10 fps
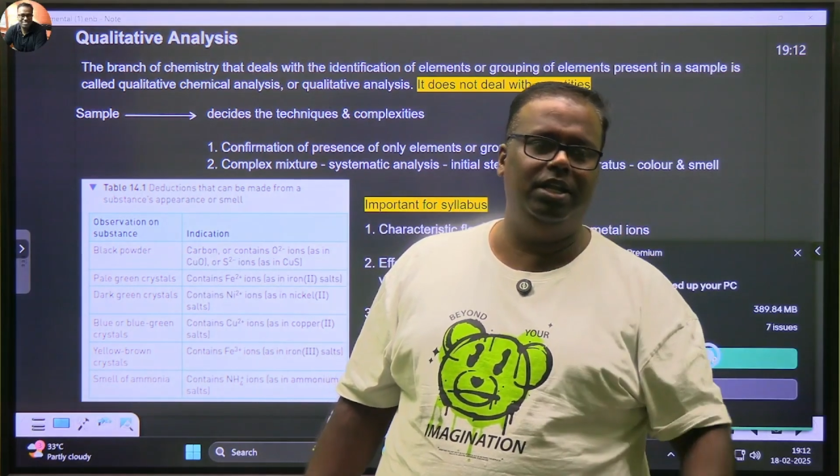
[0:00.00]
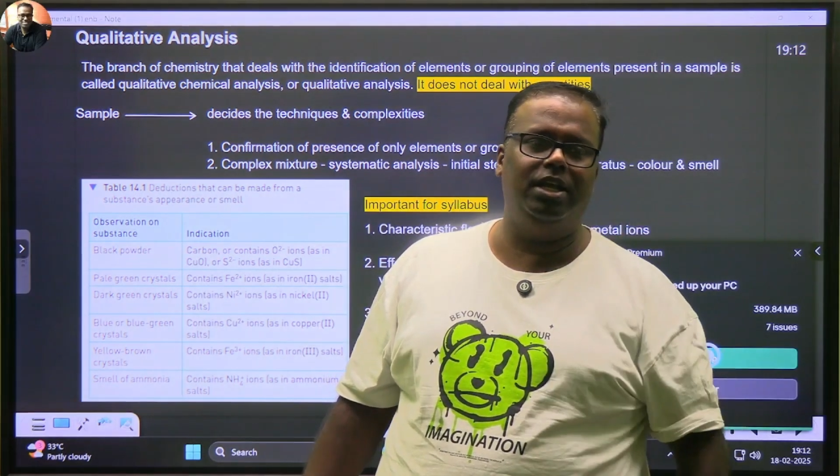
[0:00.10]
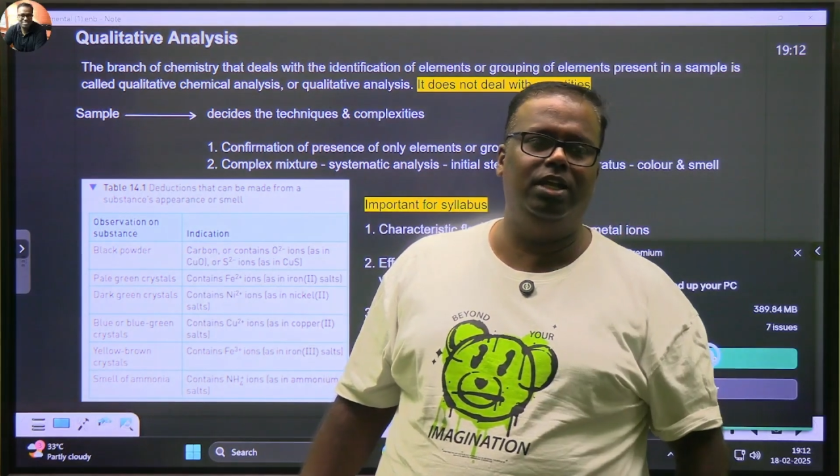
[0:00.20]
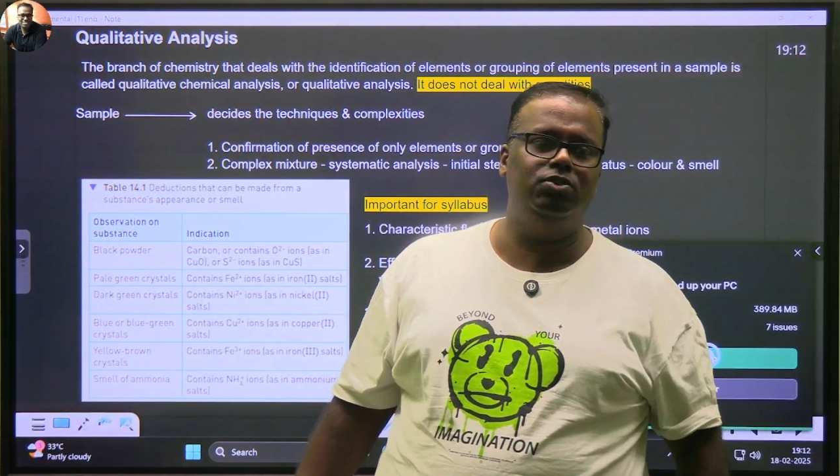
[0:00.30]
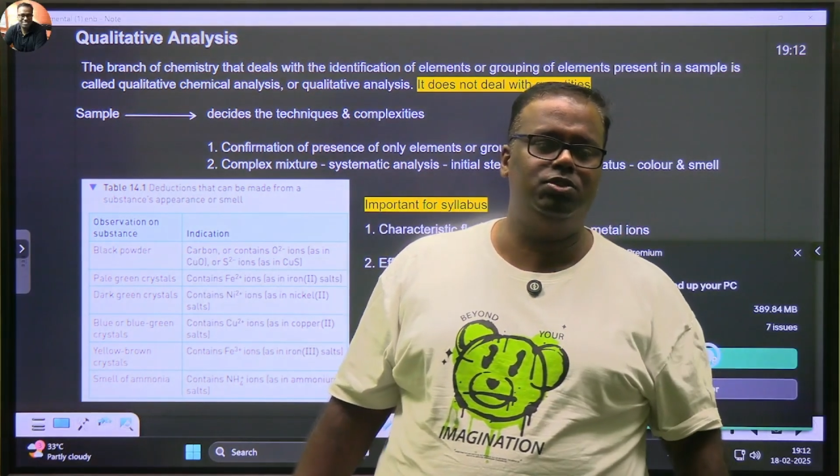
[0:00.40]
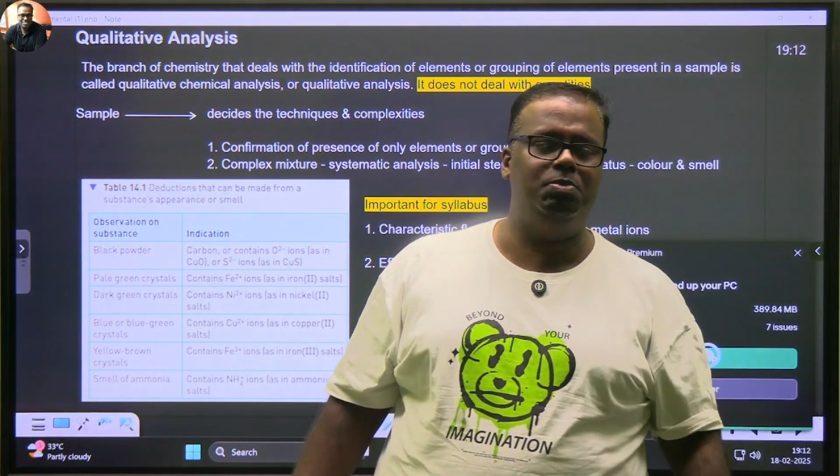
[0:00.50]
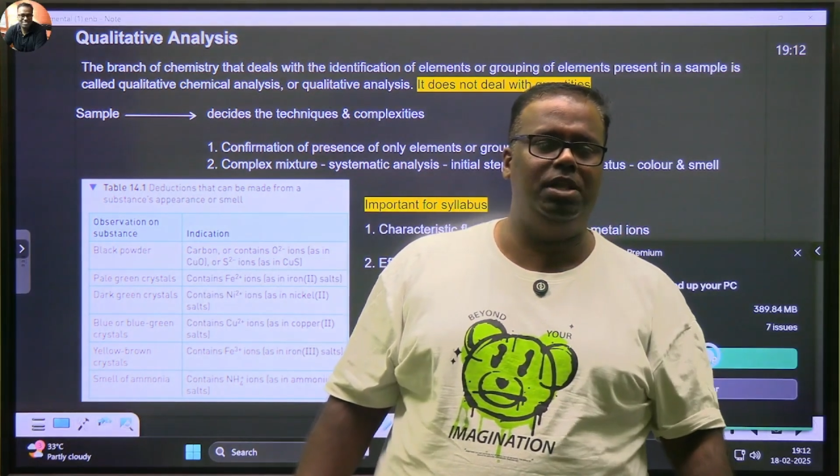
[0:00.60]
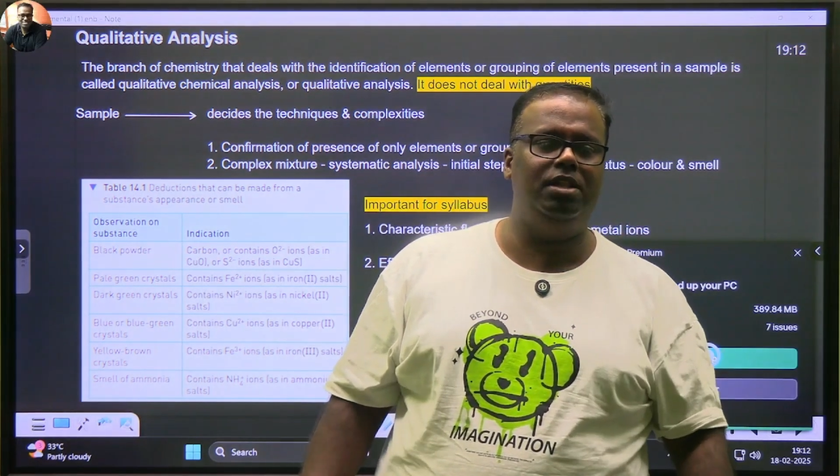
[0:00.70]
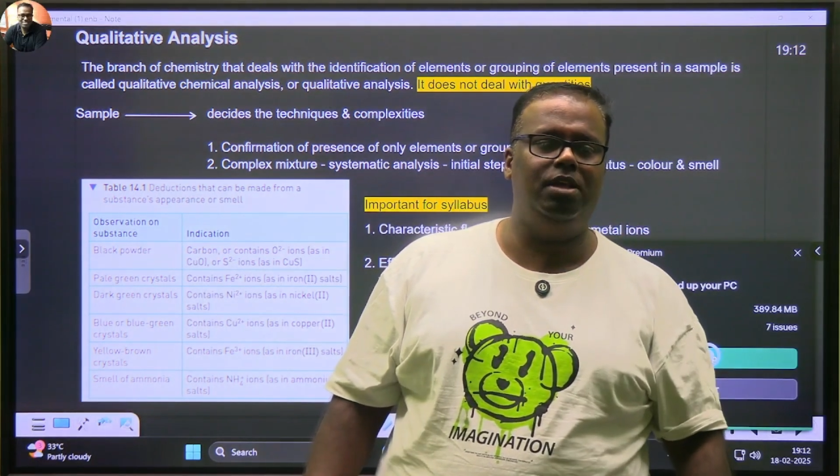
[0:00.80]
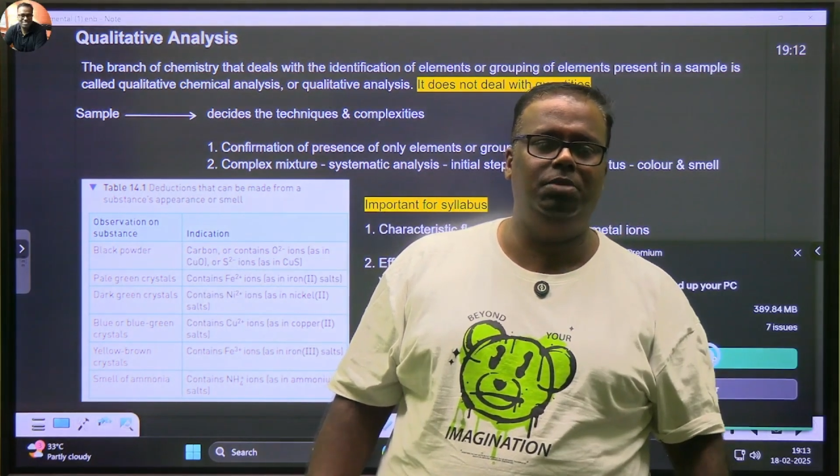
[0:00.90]
and you smell
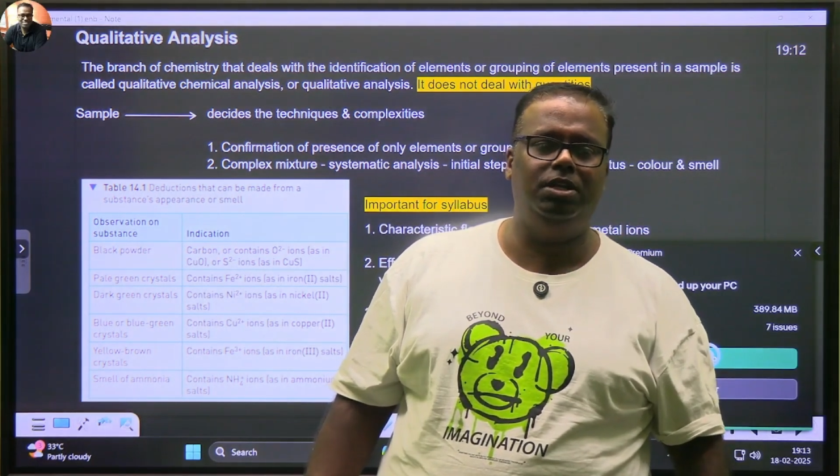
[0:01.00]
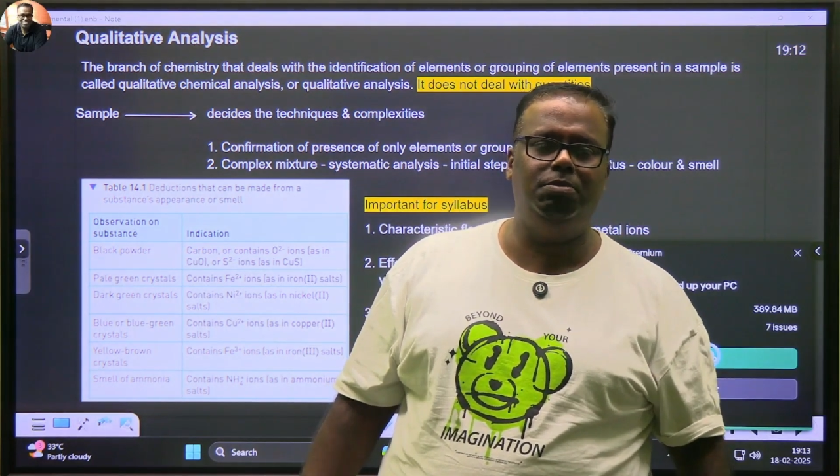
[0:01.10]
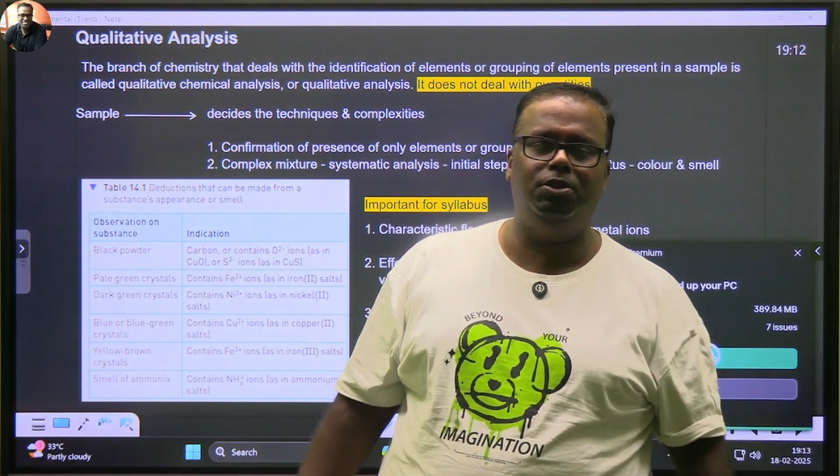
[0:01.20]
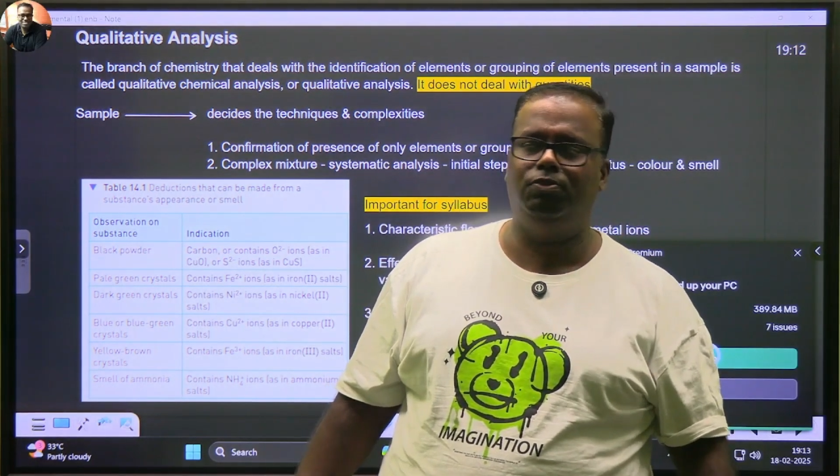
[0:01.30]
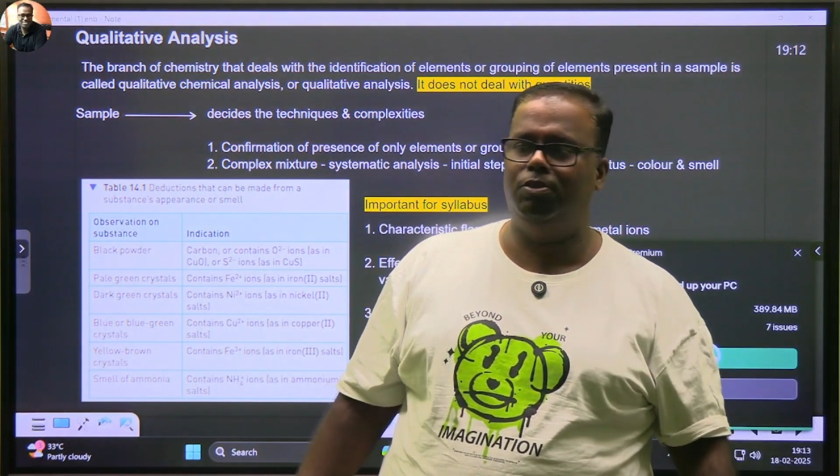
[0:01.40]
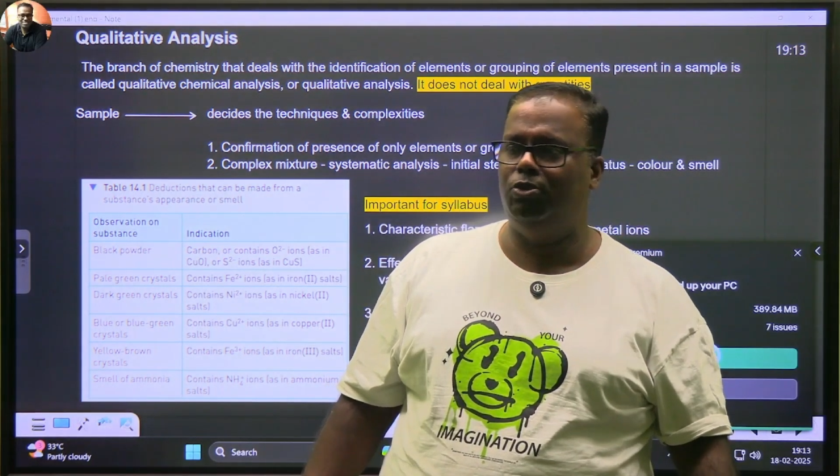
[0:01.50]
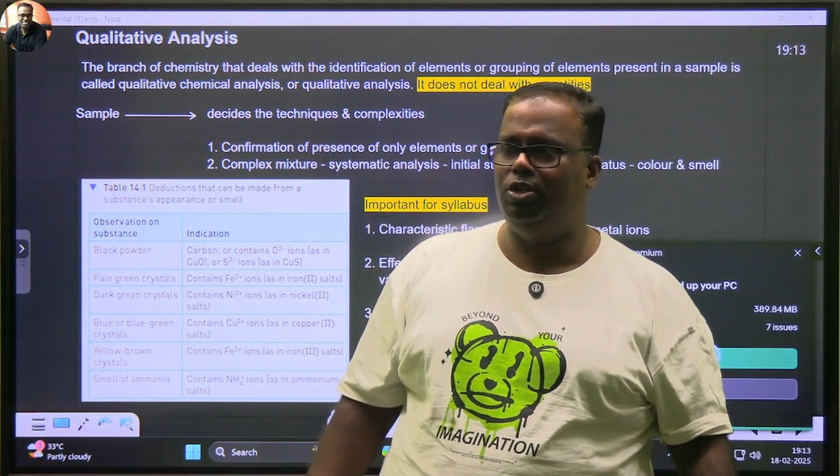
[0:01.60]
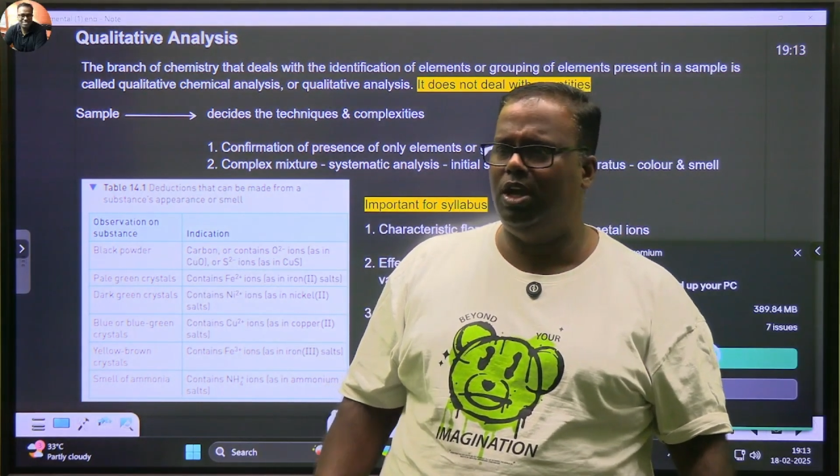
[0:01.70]
a little bit of ammonia,